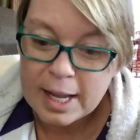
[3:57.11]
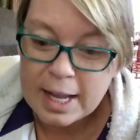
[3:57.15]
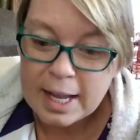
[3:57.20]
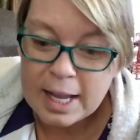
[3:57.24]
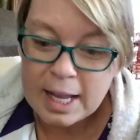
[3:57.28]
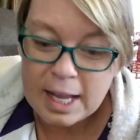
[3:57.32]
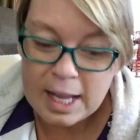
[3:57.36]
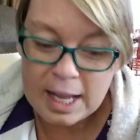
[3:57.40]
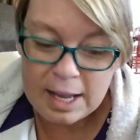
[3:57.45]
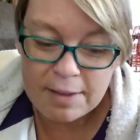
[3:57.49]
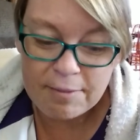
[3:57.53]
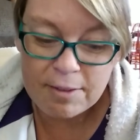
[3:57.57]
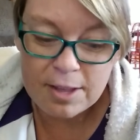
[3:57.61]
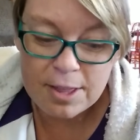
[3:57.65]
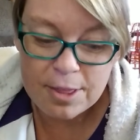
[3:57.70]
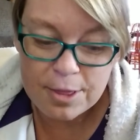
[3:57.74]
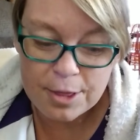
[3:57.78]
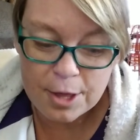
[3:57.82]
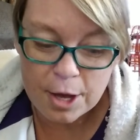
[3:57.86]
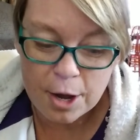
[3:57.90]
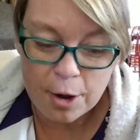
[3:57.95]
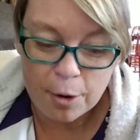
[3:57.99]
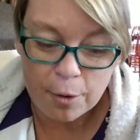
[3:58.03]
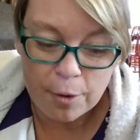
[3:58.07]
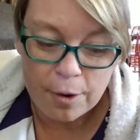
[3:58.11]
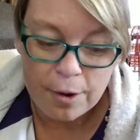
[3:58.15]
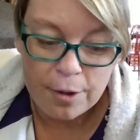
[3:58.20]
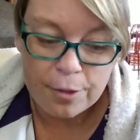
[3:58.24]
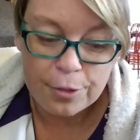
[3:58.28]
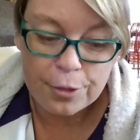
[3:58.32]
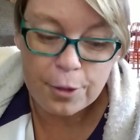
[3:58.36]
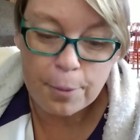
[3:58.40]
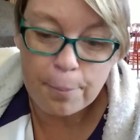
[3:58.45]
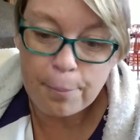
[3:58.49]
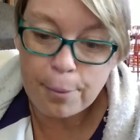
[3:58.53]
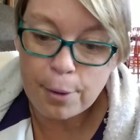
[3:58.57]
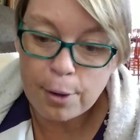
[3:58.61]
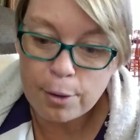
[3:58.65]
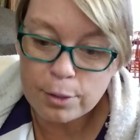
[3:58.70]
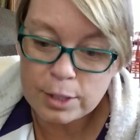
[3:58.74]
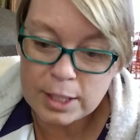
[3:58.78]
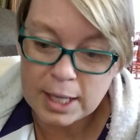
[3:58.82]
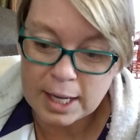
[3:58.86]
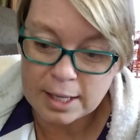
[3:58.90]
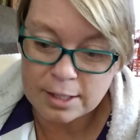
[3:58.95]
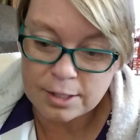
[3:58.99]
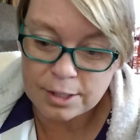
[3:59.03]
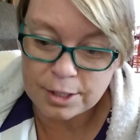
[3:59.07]
Even though the
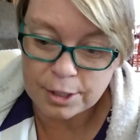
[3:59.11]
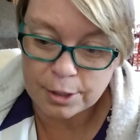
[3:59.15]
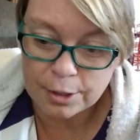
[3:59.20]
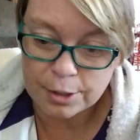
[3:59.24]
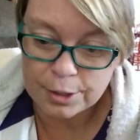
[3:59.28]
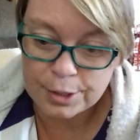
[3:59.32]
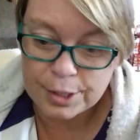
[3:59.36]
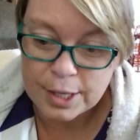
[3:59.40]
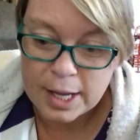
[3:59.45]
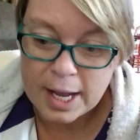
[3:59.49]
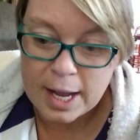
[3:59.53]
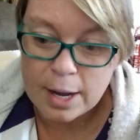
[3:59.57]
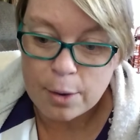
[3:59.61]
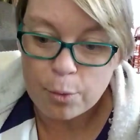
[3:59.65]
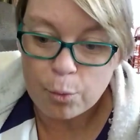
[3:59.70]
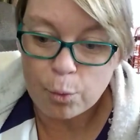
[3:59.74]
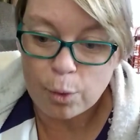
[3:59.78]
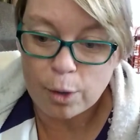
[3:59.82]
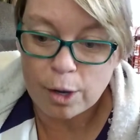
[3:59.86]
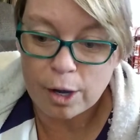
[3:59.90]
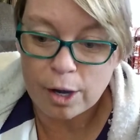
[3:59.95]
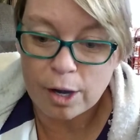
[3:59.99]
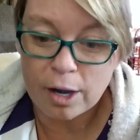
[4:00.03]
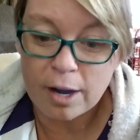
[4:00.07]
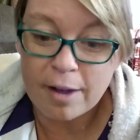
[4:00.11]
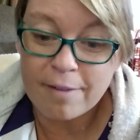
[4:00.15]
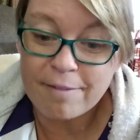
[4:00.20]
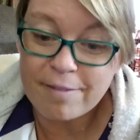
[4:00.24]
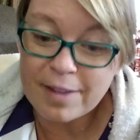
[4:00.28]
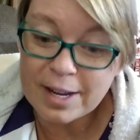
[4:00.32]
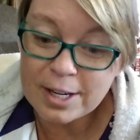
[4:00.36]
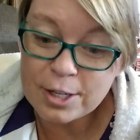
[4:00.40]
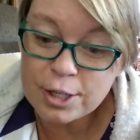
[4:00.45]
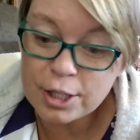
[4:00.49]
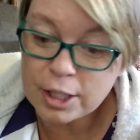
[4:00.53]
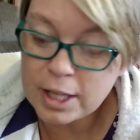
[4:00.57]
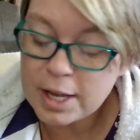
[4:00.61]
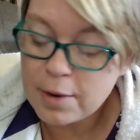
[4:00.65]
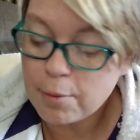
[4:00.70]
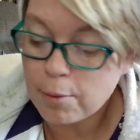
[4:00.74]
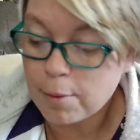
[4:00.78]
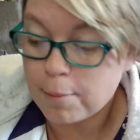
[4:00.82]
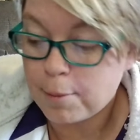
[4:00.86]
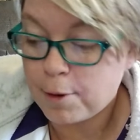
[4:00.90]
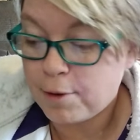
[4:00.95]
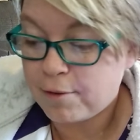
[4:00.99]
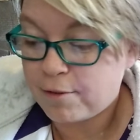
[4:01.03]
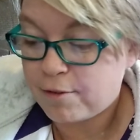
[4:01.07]
protesters were eventually
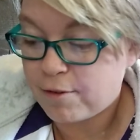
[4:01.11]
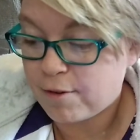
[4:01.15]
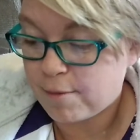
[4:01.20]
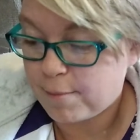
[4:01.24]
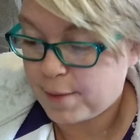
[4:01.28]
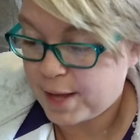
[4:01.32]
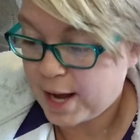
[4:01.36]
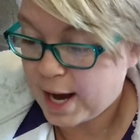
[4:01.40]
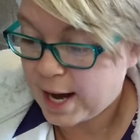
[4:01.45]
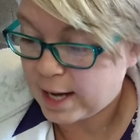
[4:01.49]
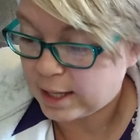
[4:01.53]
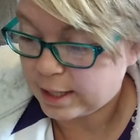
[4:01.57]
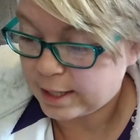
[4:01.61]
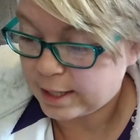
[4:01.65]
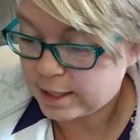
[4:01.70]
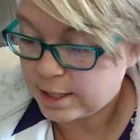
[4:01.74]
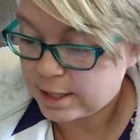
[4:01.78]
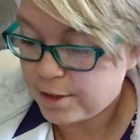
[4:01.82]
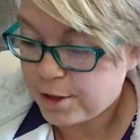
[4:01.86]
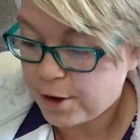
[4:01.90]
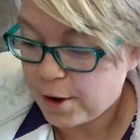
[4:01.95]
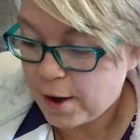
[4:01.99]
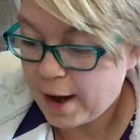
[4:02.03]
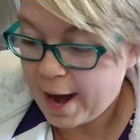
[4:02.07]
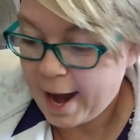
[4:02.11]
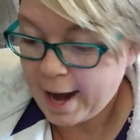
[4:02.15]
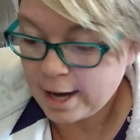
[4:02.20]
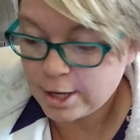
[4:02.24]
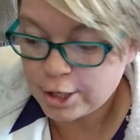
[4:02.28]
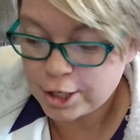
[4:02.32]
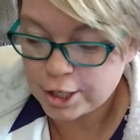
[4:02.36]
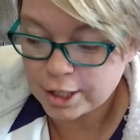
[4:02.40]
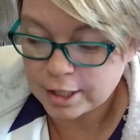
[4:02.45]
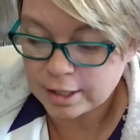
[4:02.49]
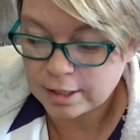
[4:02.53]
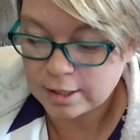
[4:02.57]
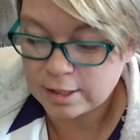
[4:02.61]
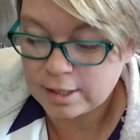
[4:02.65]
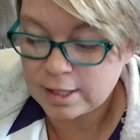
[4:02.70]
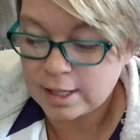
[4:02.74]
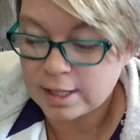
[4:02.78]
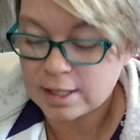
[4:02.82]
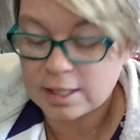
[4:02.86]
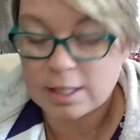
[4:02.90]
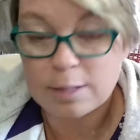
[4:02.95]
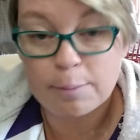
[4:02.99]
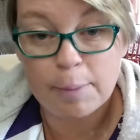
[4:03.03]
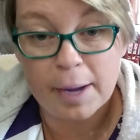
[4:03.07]
removed from the island, their actions
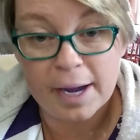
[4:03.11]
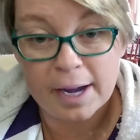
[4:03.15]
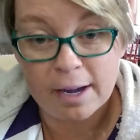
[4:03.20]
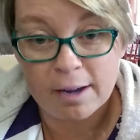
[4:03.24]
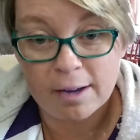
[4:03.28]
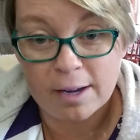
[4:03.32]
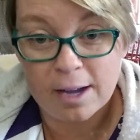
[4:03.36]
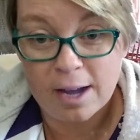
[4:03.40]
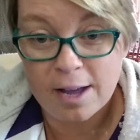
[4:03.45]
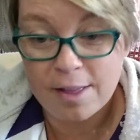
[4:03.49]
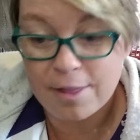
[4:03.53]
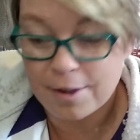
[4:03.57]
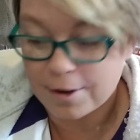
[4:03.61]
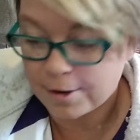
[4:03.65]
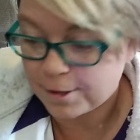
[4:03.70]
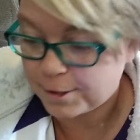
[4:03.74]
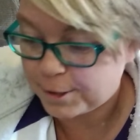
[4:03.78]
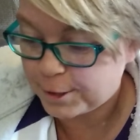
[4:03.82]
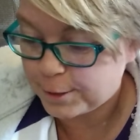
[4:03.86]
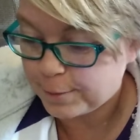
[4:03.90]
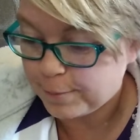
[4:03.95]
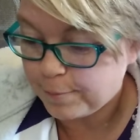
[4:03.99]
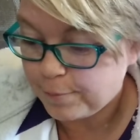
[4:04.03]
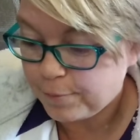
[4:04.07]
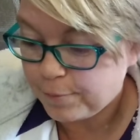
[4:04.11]
inspired others.